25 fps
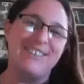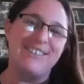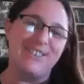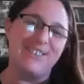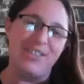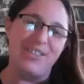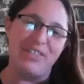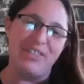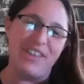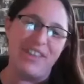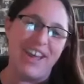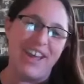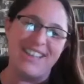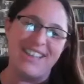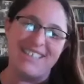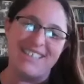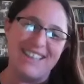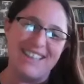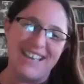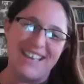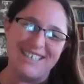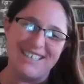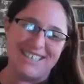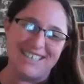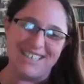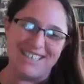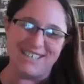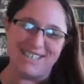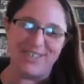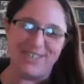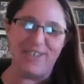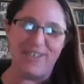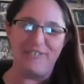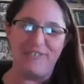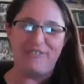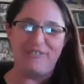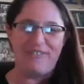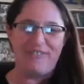on 30. That's just
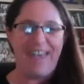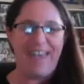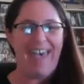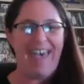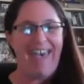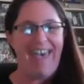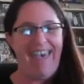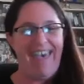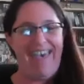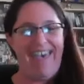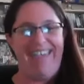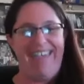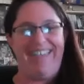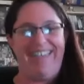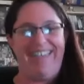not fair.